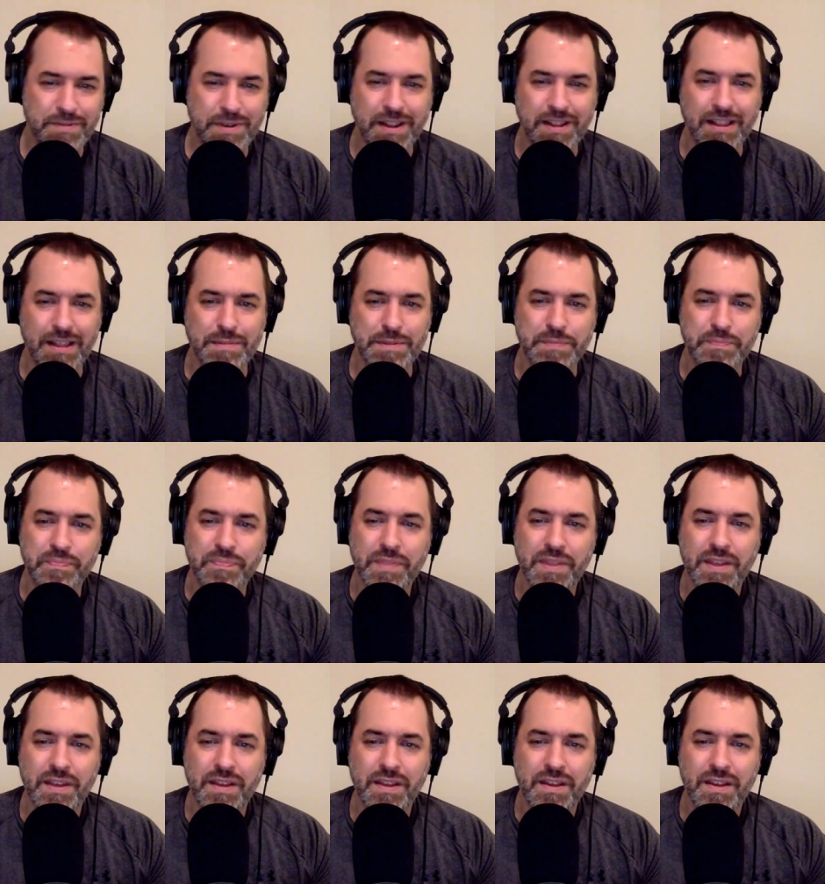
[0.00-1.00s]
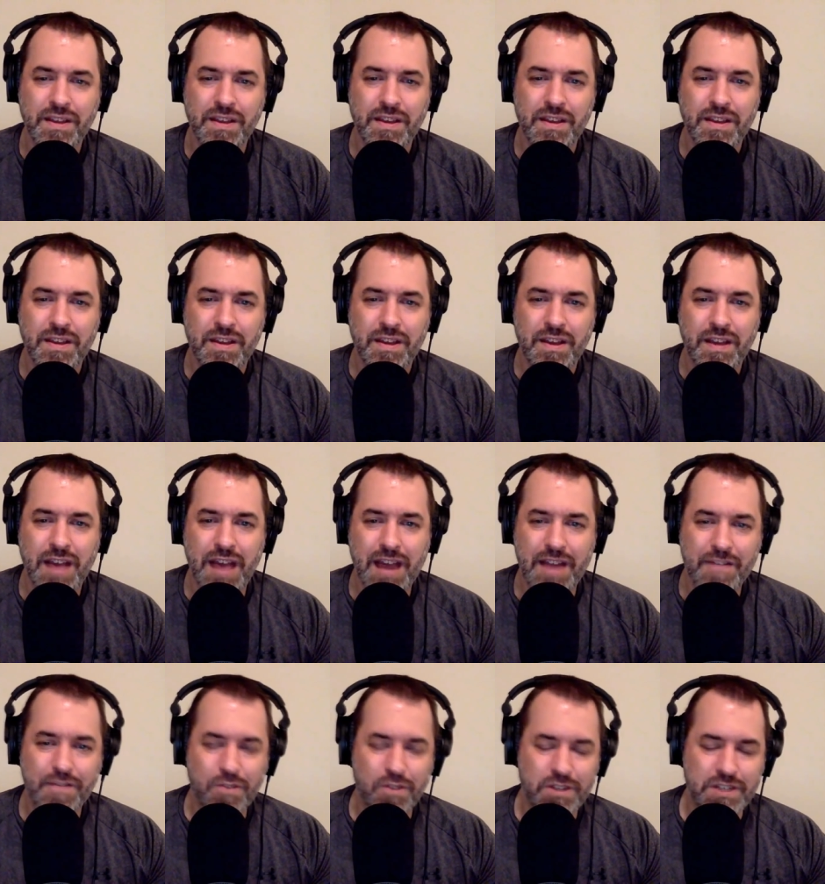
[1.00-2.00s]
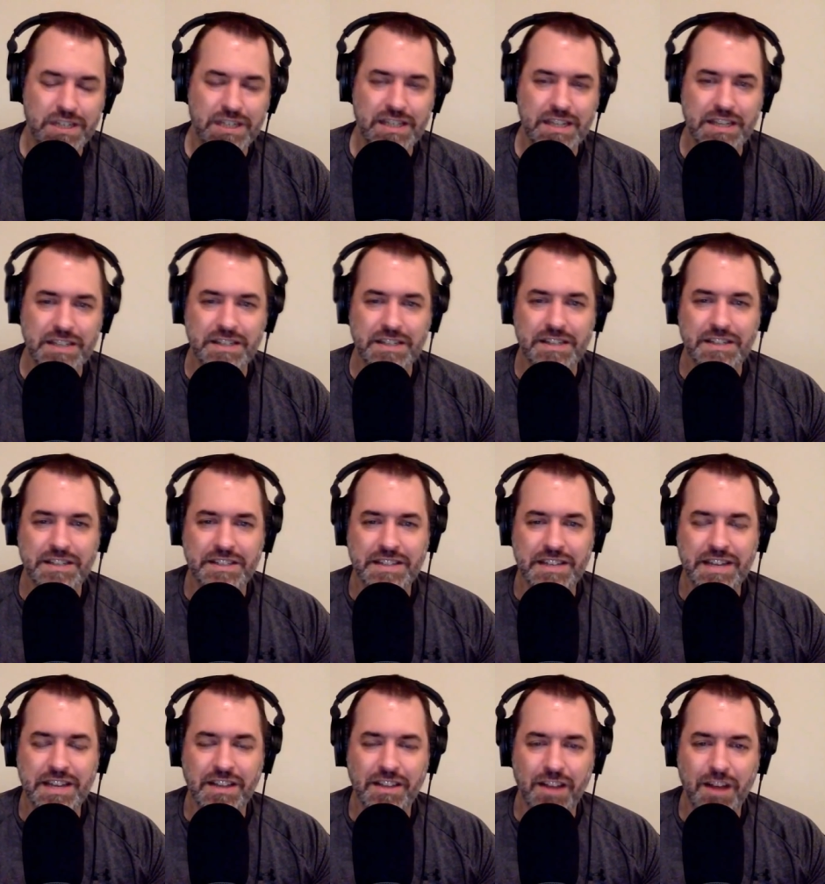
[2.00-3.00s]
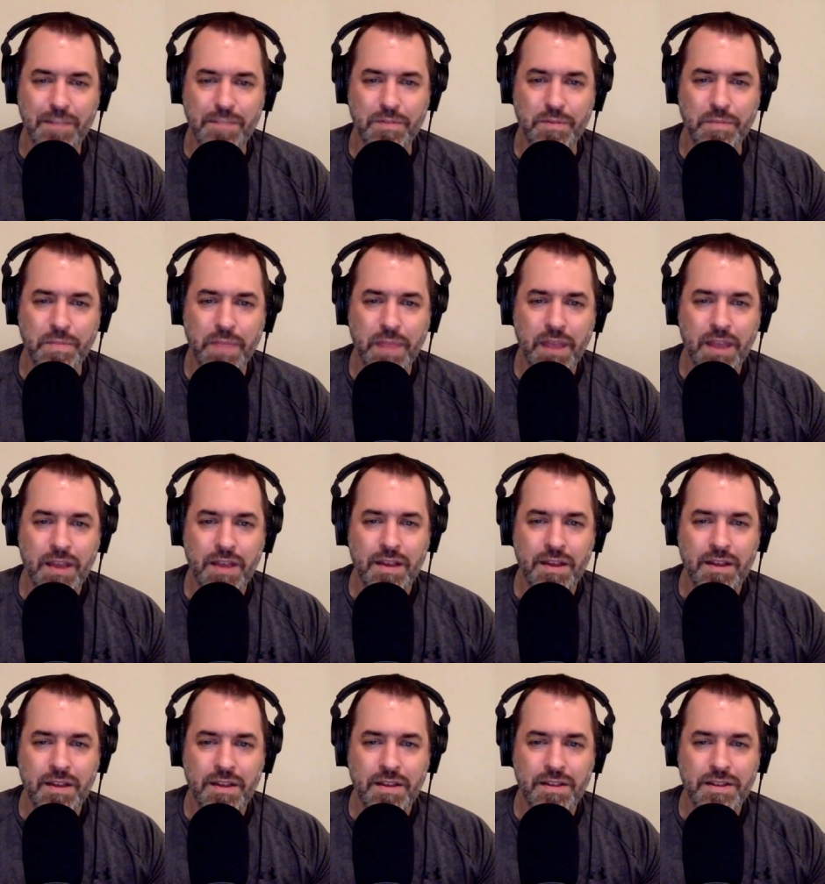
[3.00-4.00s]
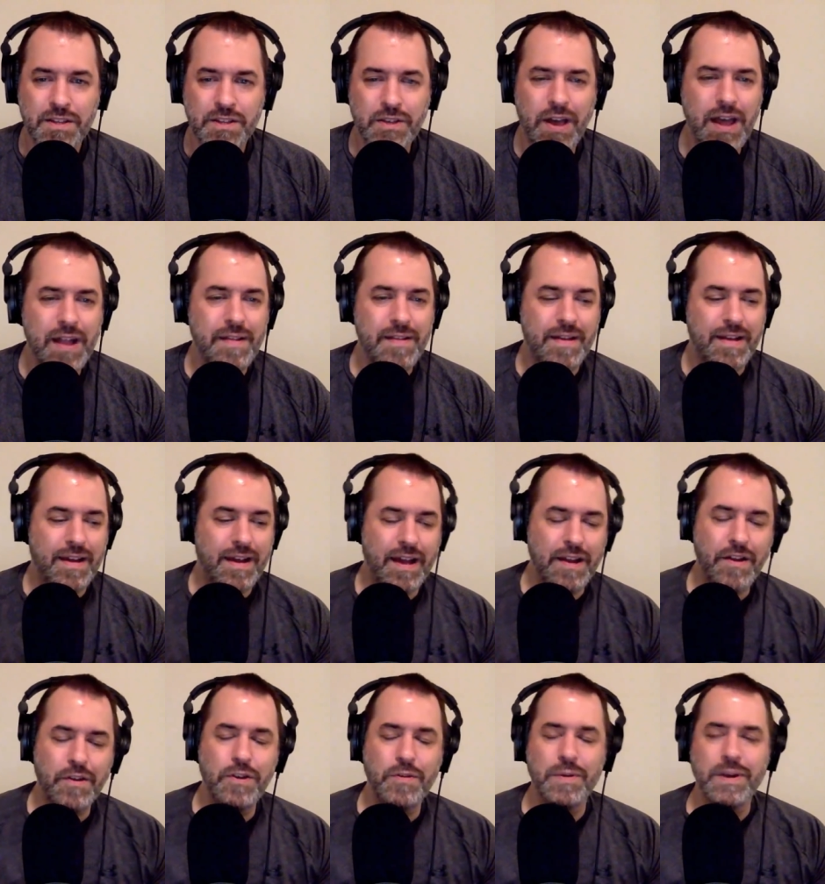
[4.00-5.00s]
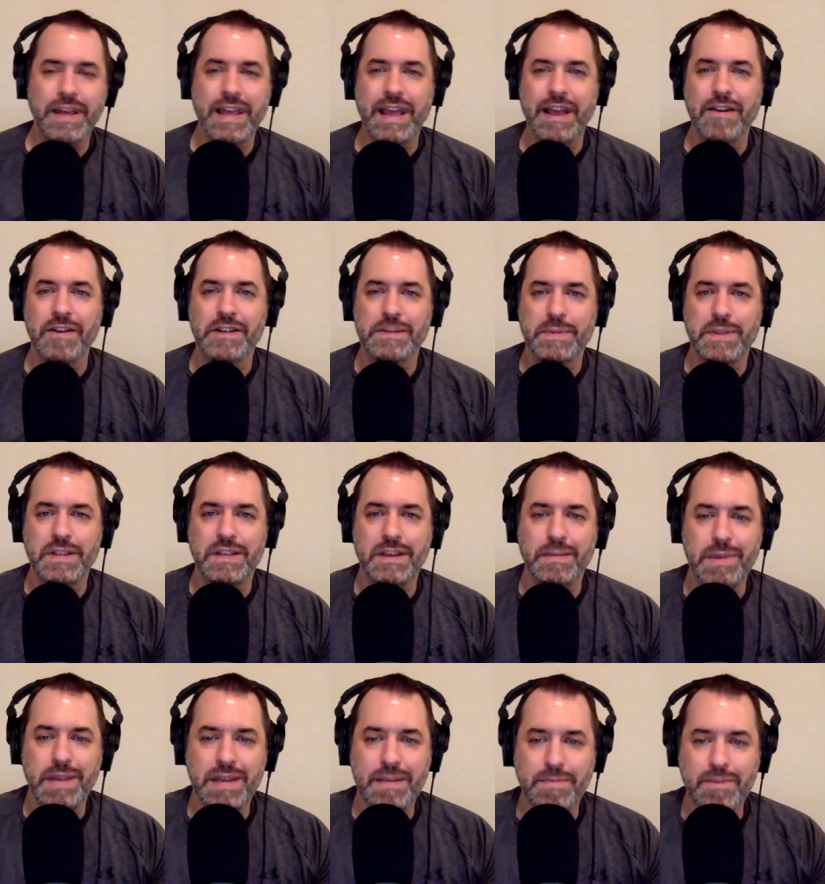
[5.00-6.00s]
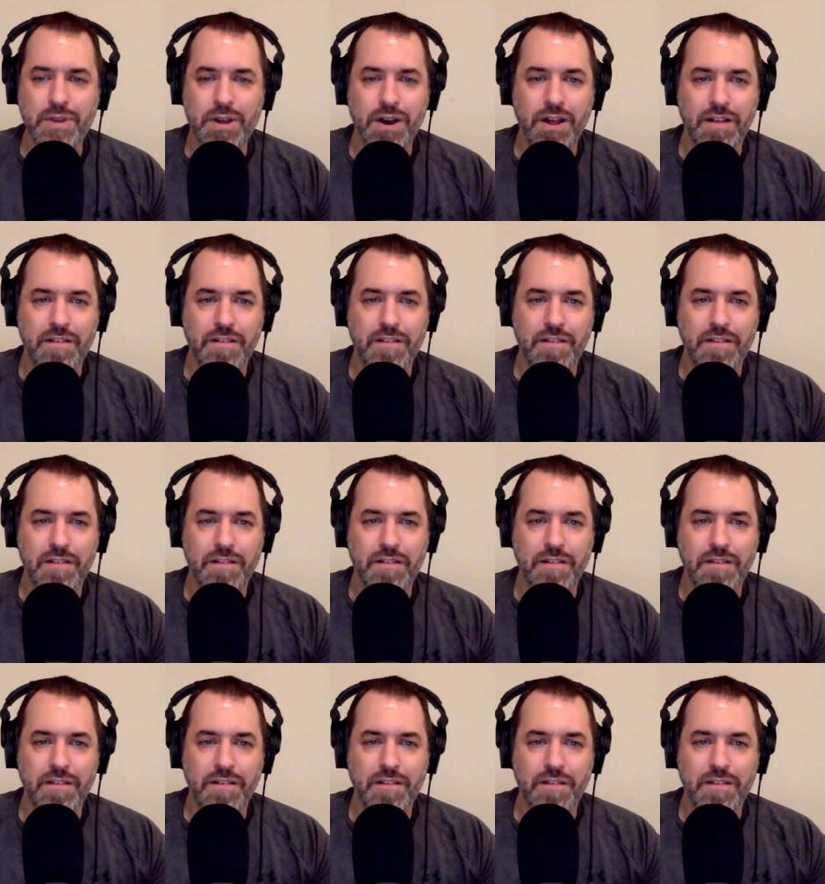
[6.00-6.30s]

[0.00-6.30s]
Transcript: That's what he claims. And of course, this leads into Cyndi Lauper. So I, I know no one cares about the oh, WWE God.